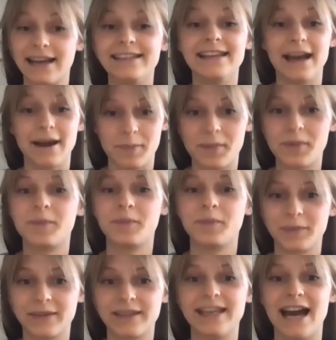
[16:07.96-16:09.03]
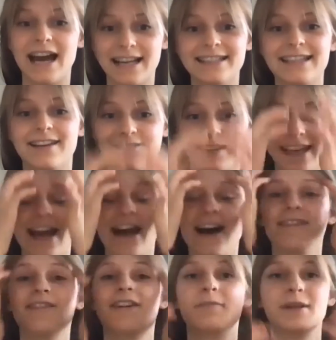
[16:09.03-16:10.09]
Yep. Yeah, I definitely
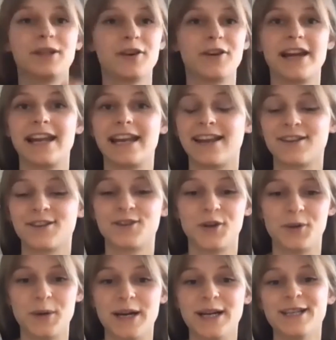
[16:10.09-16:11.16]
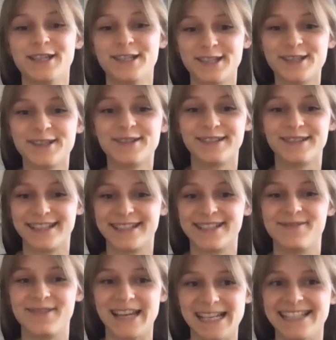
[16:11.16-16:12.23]
have. I've been creating so much, which
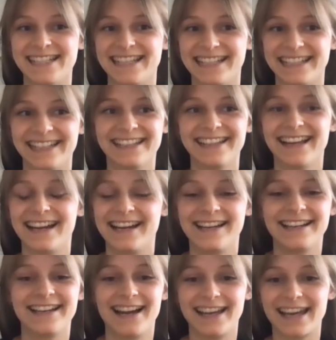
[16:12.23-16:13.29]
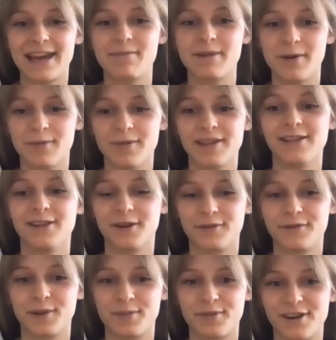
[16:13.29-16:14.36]
is amazing. Like I came out with a lot
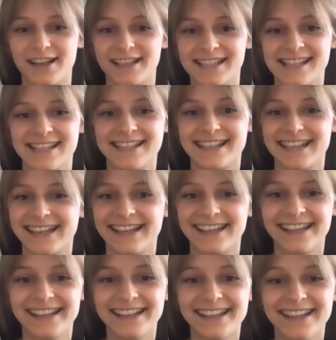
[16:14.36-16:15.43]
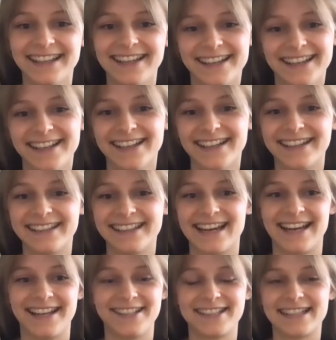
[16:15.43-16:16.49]
of new products this year. Yeah,
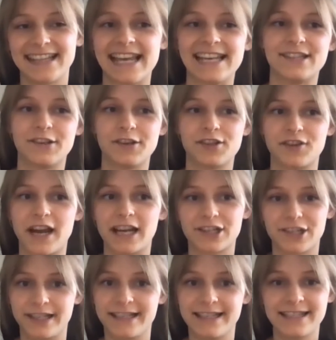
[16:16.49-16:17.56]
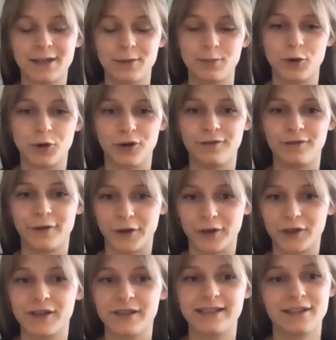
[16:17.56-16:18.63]
just less distractions and more
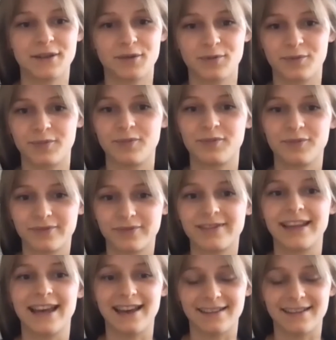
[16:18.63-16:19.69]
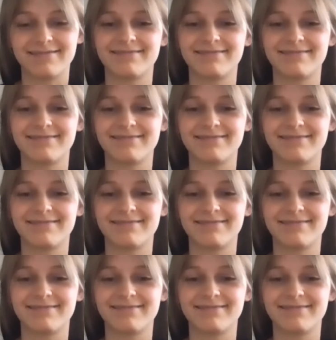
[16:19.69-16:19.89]
focus, and yeah.